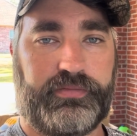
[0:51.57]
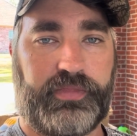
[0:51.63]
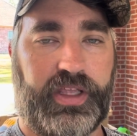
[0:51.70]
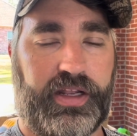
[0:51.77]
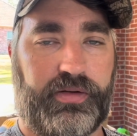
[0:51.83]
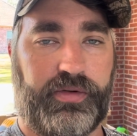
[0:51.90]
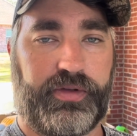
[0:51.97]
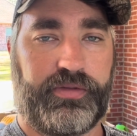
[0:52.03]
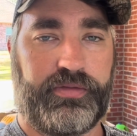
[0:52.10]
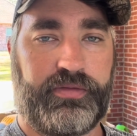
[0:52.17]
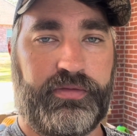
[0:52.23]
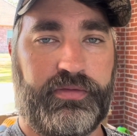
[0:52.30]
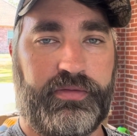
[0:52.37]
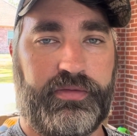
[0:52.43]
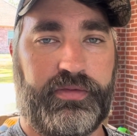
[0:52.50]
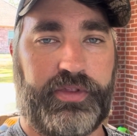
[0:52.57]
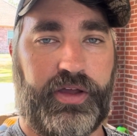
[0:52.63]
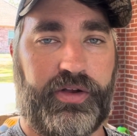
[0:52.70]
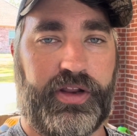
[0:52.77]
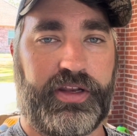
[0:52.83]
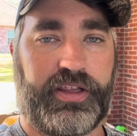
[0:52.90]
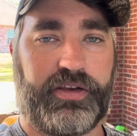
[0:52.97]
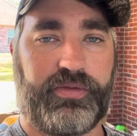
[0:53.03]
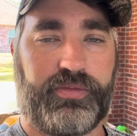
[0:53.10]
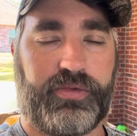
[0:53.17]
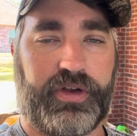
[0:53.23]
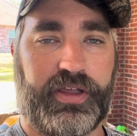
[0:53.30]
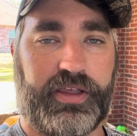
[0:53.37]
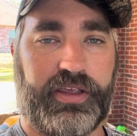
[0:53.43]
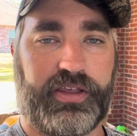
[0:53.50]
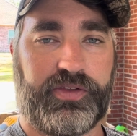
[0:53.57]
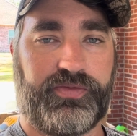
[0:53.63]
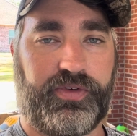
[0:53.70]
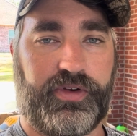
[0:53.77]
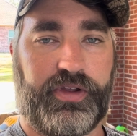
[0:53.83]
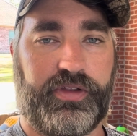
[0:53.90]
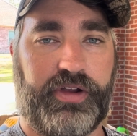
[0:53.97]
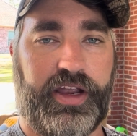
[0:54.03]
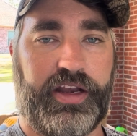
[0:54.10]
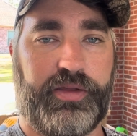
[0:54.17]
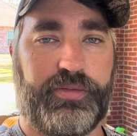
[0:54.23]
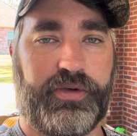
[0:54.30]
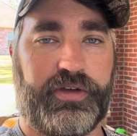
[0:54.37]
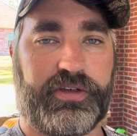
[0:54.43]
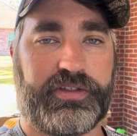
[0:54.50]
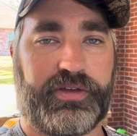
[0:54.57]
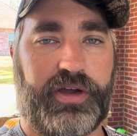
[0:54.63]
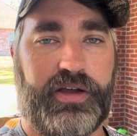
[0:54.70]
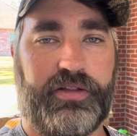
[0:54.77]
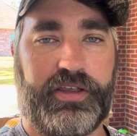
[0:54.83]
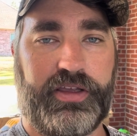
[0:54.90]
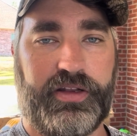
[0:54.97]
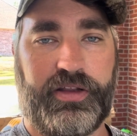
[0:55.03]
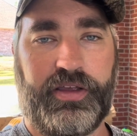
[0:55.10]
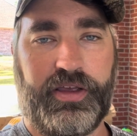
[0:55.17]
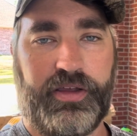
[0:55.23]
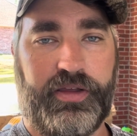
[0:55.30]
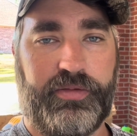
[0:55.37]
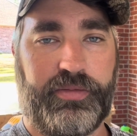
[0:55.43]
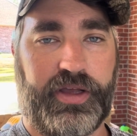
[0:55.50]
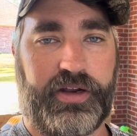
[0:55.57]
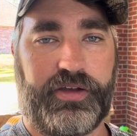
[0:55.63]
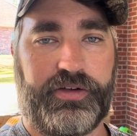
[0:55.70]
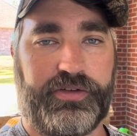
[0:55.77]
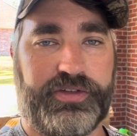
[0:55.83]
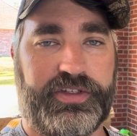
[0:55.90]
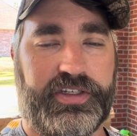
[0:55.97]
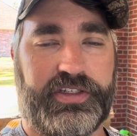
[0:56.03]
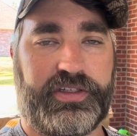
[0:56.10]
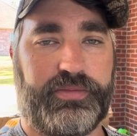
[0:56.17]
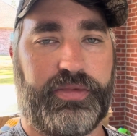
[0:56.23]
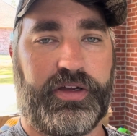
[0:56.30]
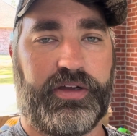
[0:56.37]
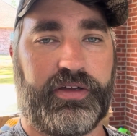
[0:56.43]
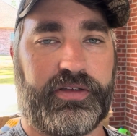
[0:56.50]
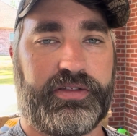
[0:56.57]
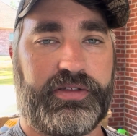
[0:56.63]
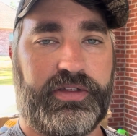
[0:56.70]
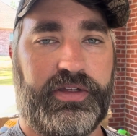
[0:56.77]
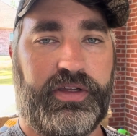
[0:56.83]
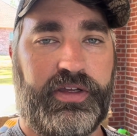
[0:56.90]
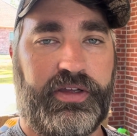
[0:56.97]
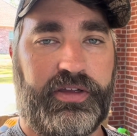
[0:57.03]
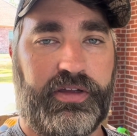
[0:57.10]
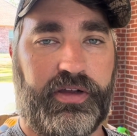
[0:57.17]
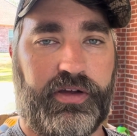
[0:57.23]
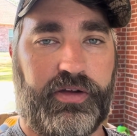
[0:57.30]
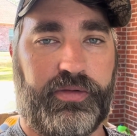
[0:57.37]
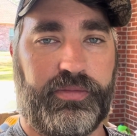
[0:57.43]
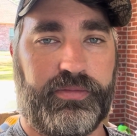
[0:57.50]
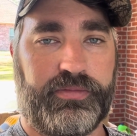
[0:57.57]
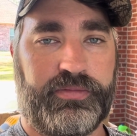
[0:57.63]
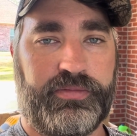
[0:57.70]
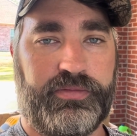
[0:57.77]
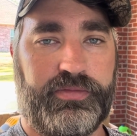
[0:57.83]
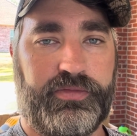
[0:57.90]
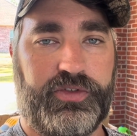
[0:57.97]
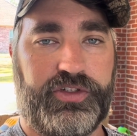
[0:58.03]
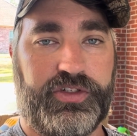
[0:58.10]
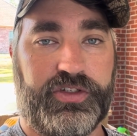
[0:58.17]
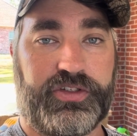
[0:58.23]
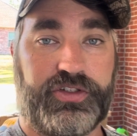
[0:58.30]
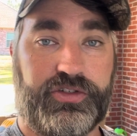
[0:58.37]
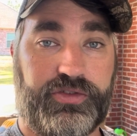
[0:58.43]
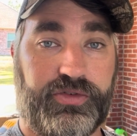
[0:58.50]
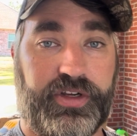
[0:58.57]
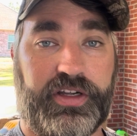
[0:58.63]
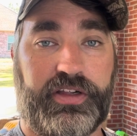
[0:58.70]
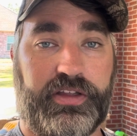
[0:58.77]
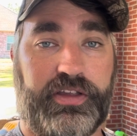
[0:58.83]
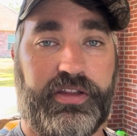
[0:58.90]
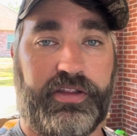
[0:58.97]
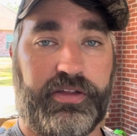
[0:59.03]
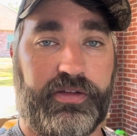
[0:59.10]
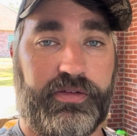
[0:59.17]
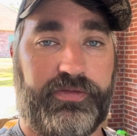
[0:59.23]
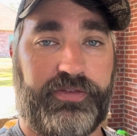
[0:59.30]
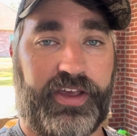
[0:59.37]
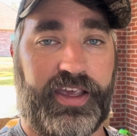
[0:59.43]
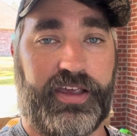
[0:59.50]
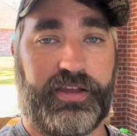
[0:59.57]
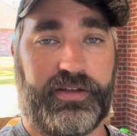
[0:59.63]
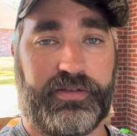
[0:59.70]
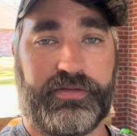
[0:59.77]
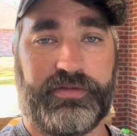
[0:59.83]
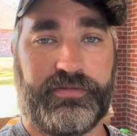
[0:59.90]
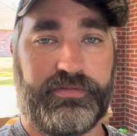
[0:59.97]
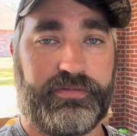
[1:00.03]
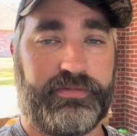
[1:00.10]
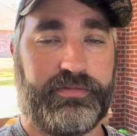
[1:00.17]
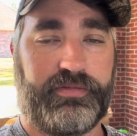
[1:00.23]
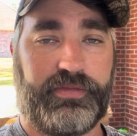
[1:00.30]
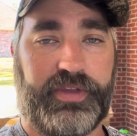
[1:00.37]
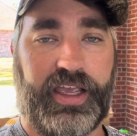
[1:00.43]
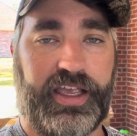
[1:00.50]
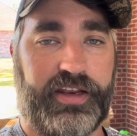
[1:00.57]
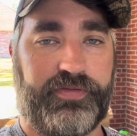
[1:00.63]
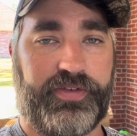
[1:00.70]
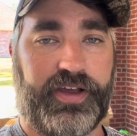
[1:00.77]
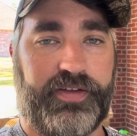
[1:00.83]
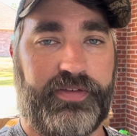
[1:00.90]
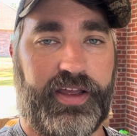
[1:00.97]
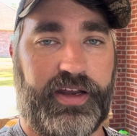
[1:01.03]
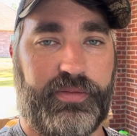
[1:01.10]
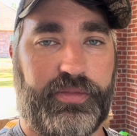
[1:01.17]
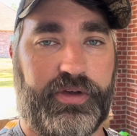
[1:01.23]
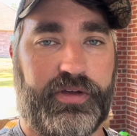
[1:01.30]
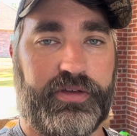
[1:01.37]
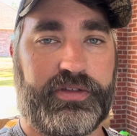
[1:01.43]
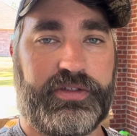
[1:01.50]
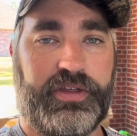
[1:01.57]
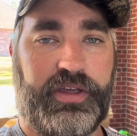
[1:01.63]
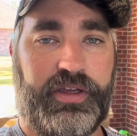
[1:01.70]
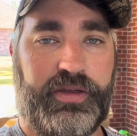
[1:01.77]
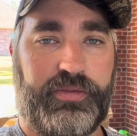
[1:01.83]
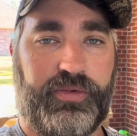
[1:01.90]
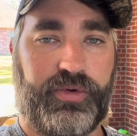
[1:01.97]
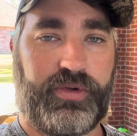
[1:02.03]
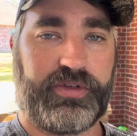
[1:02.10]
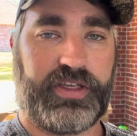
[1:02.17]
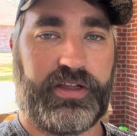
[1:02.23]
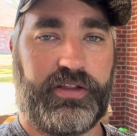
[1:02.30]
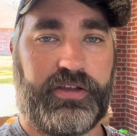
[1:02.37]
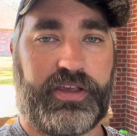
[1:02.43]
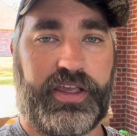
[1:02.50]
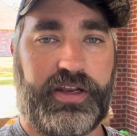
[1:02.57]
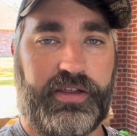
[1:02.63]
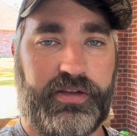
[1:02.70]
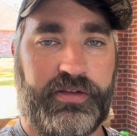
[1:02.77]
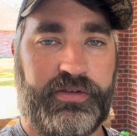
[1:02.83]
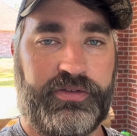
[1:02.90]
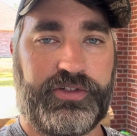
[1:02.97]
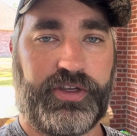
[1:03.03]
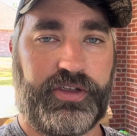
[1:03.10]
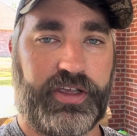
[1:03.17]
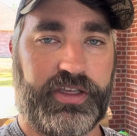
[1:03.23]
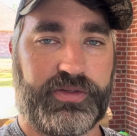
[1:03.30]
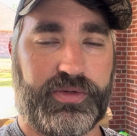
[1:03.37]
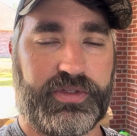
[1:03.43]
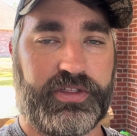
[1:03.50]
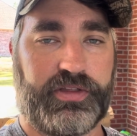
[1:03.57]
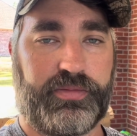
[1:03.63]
I don't know, thought I needed one, I guess, for another 80 bucks. So all in, about 160 bucks. Um, just strictly the fan, 85, 90 bucks. We're gonna take a look at it, show you guys what's in the